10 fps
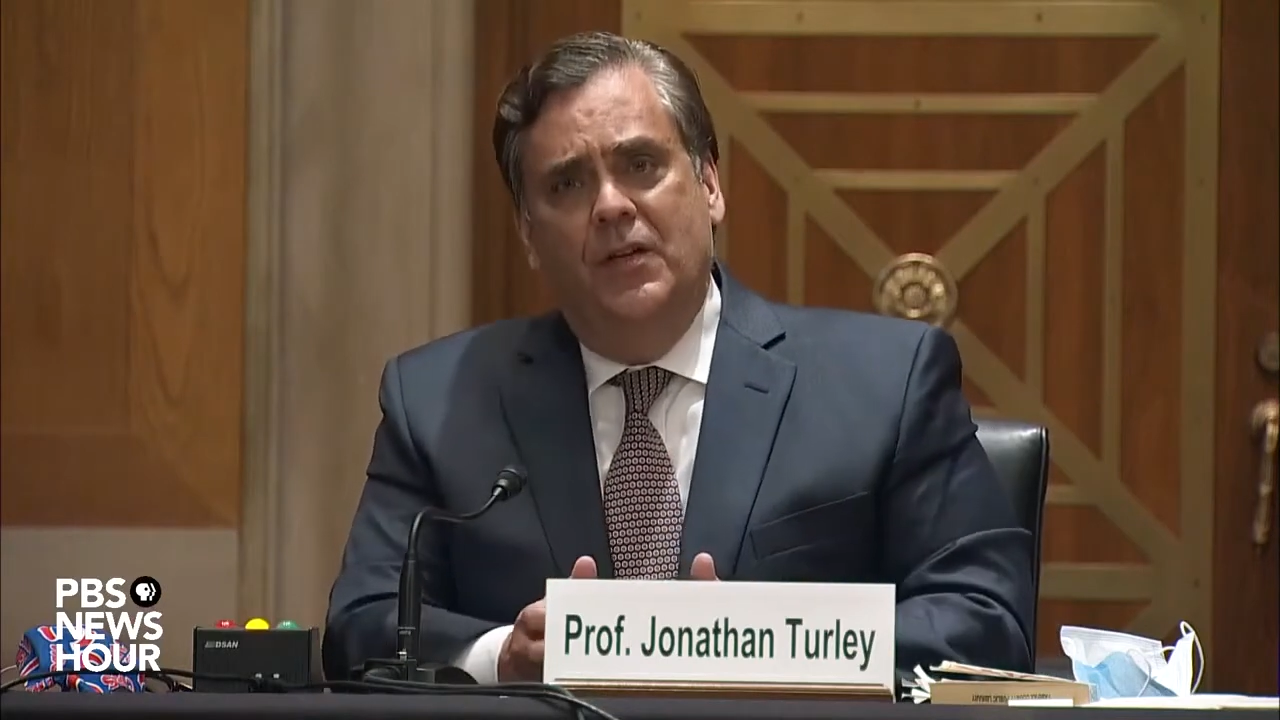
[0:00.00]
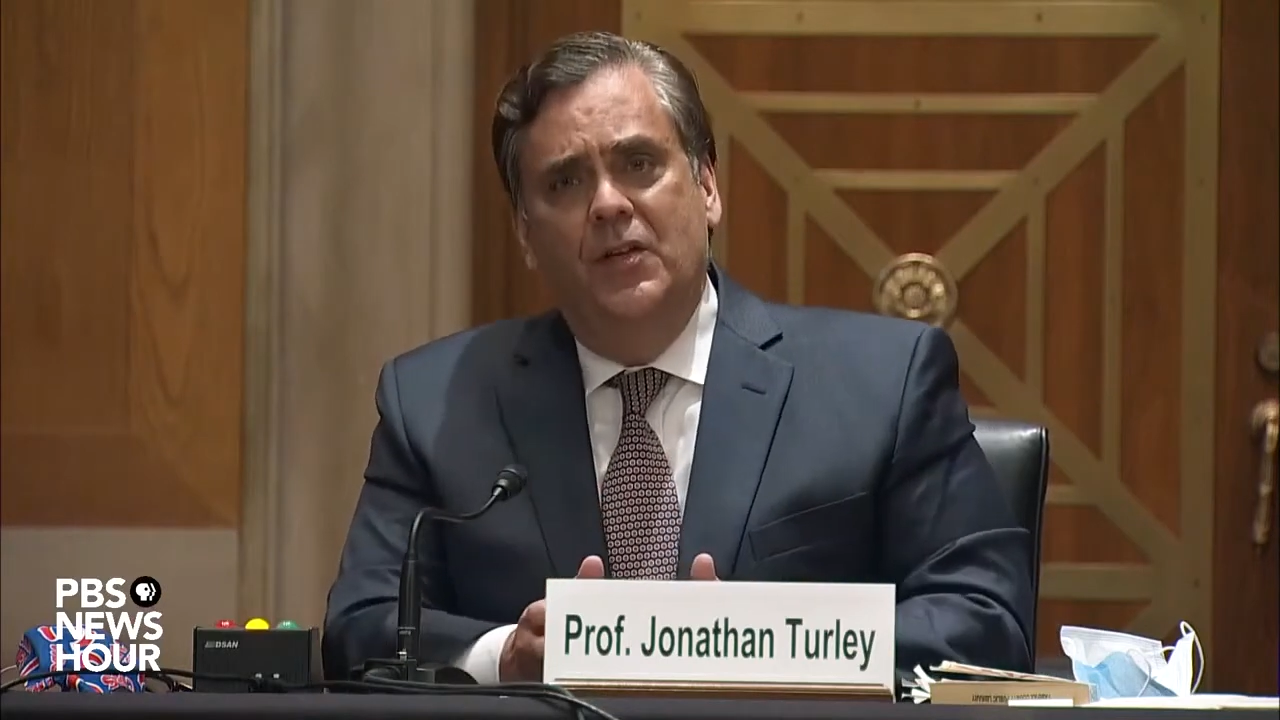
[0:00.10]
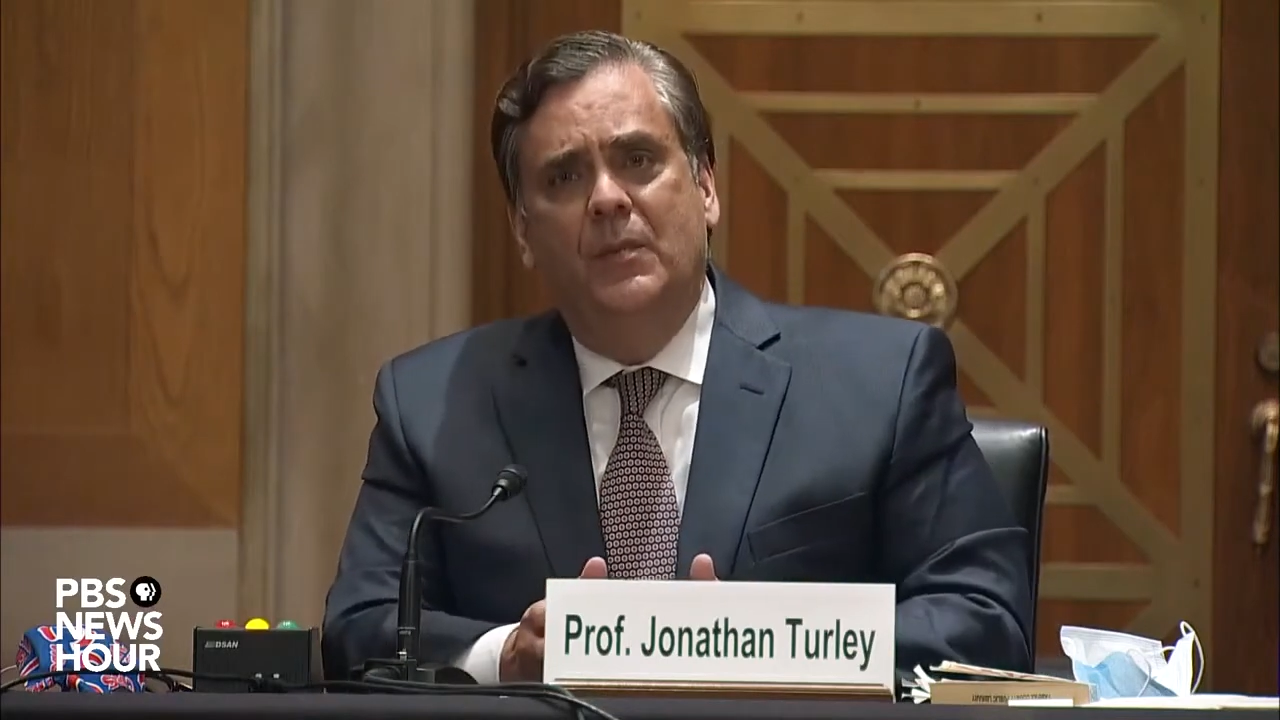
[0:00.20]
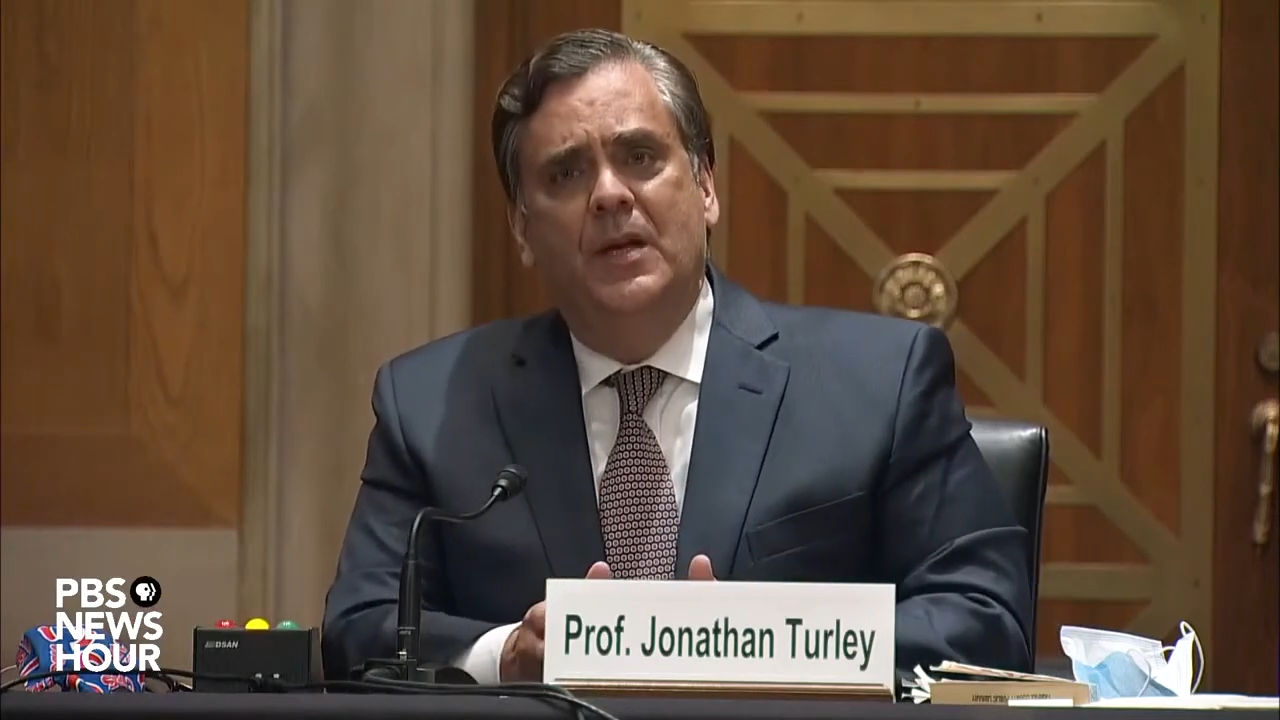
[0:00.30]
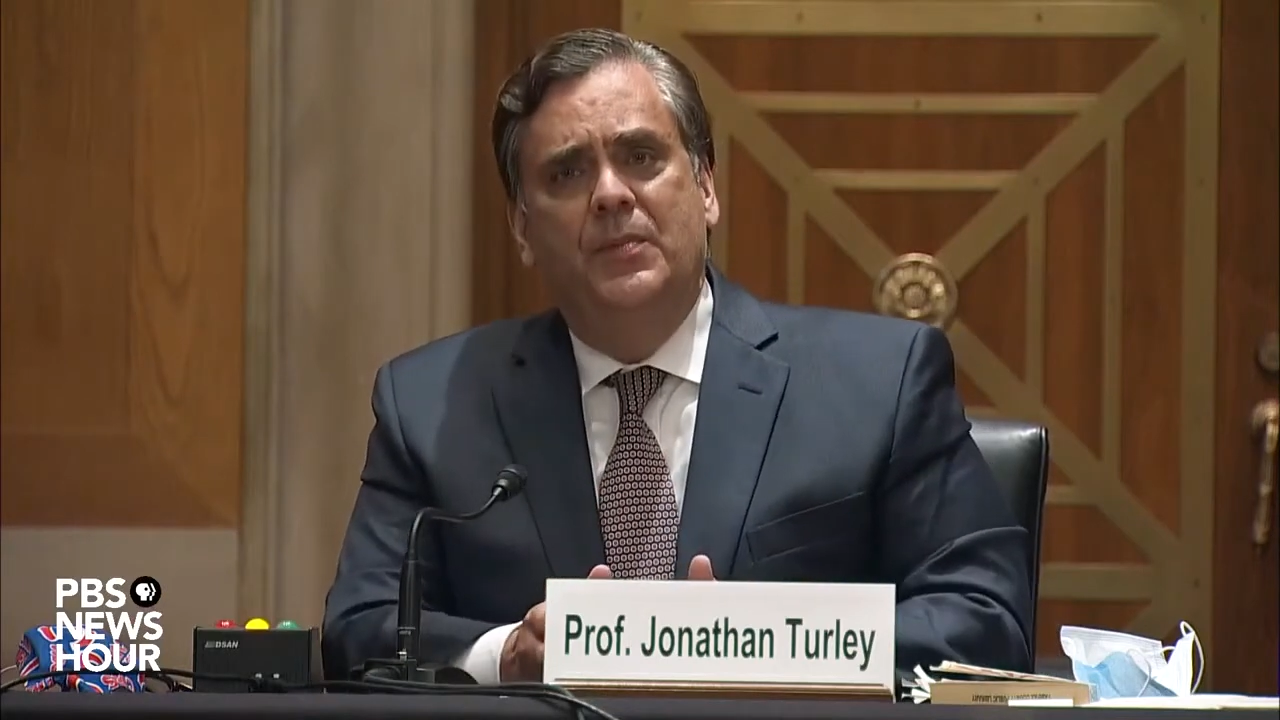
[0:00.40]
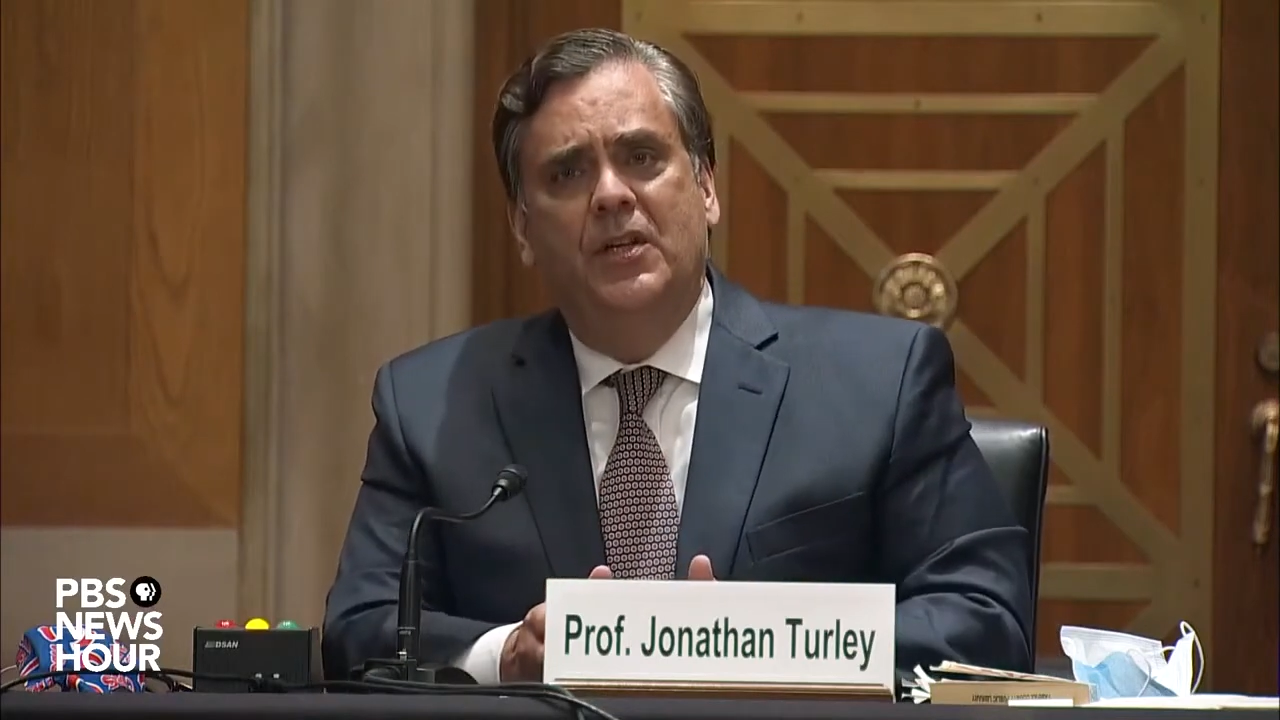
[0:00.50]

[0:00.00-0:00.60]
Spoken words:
you might be